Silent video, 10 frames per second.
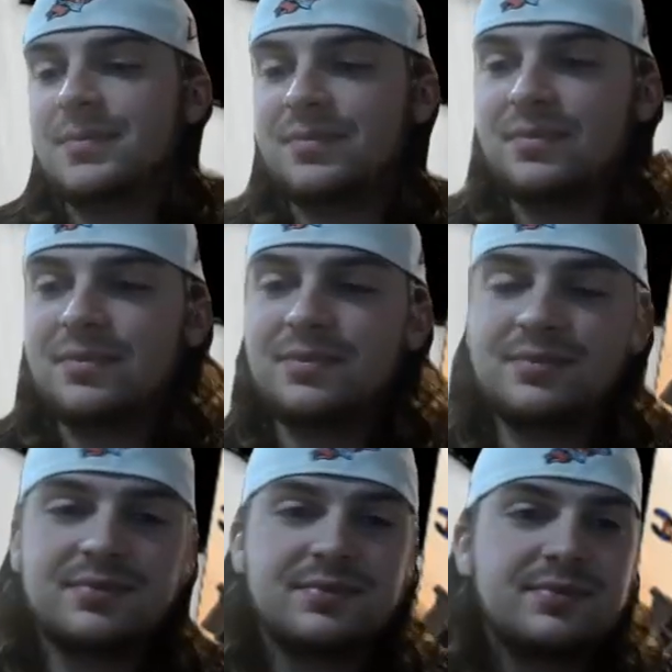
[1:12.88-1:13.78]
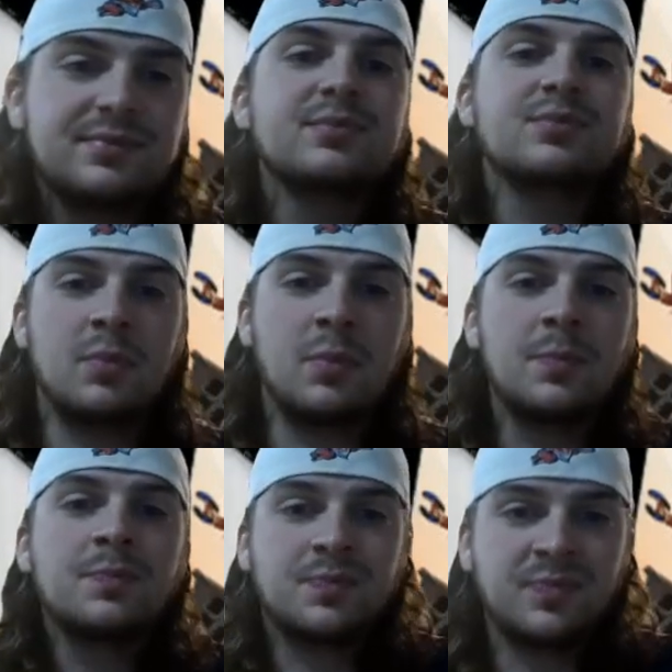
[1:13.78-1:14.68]

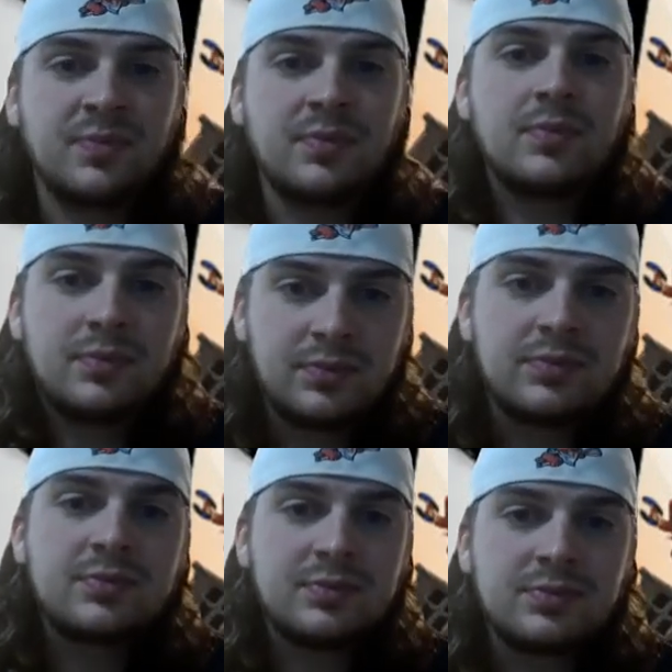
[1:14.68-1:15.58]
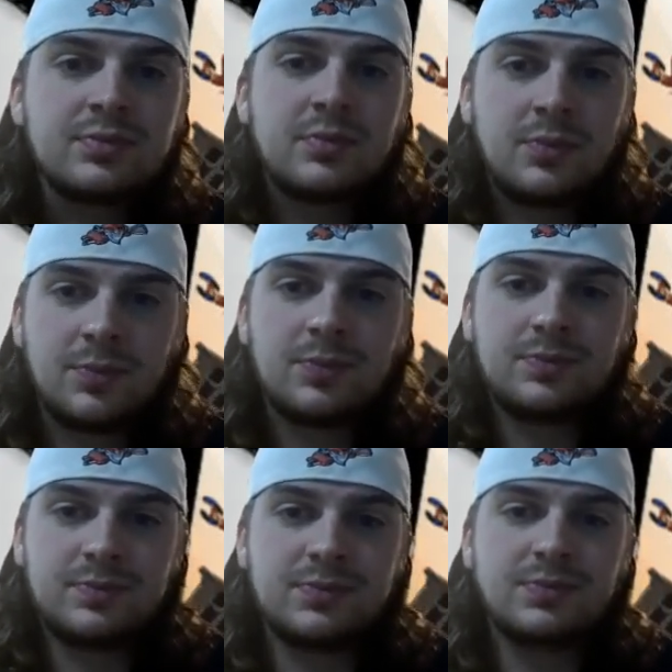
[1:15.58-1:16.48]

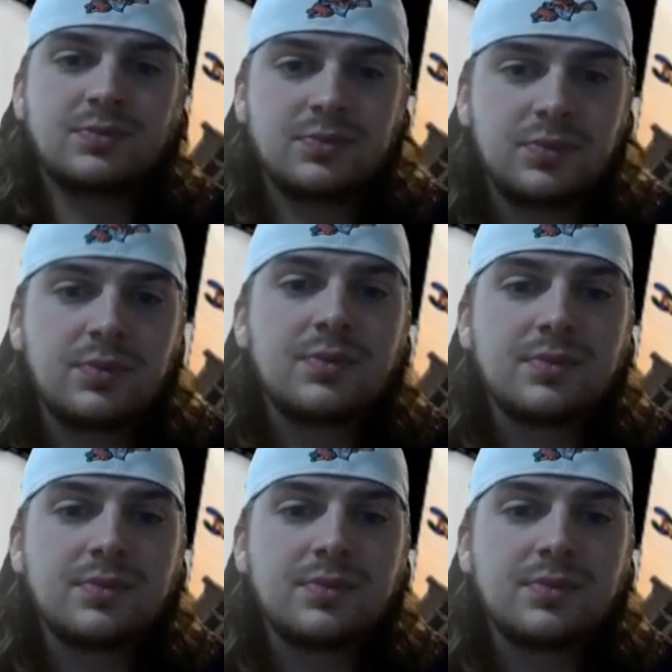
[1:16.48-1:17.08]
This person isn't speaking.